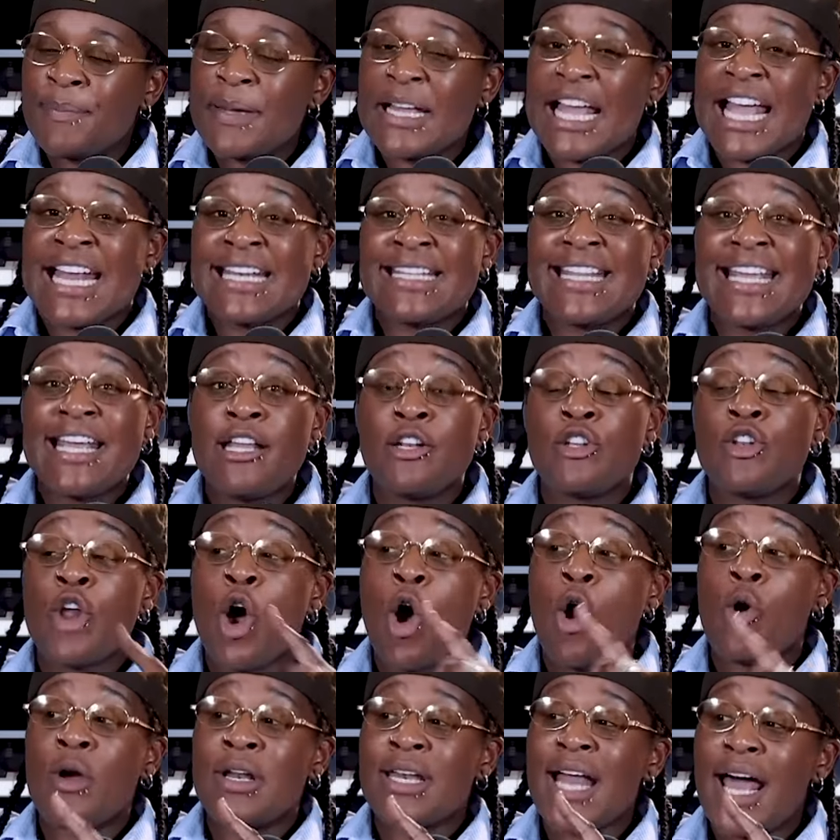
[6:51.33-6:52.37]
But and then
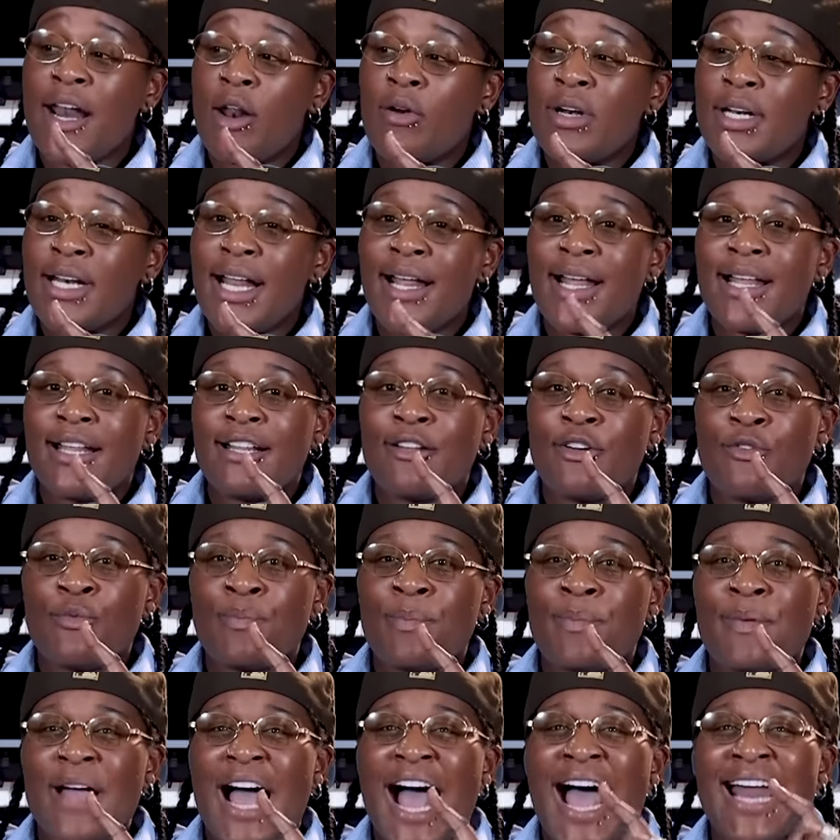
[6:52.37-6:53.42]
no, and not only that,
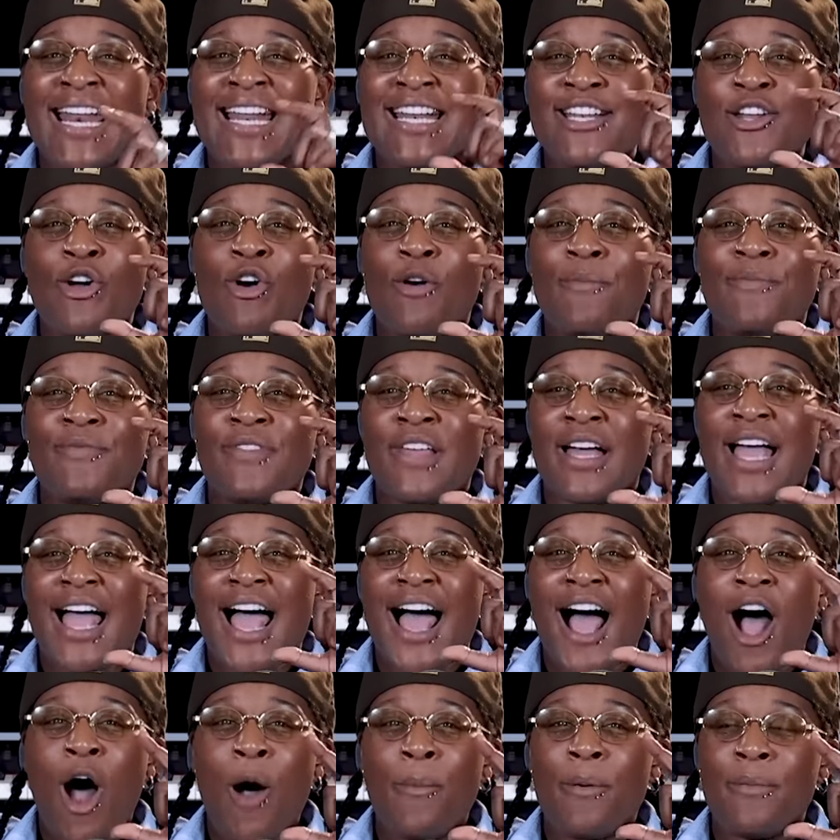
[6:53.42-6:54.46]
I didn't know the
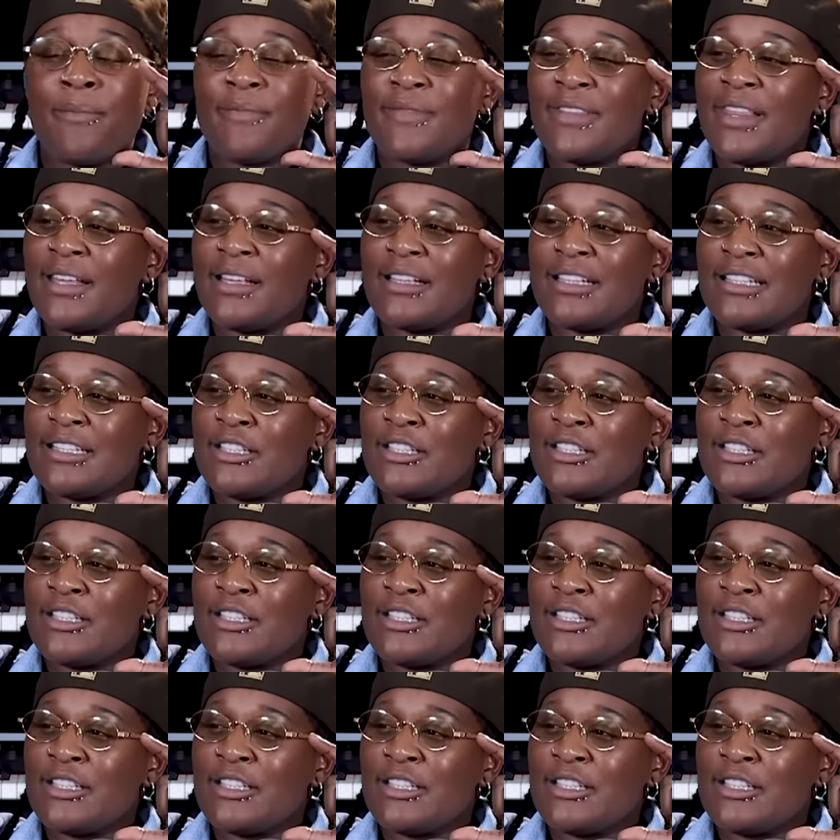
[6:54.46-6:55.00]
album. But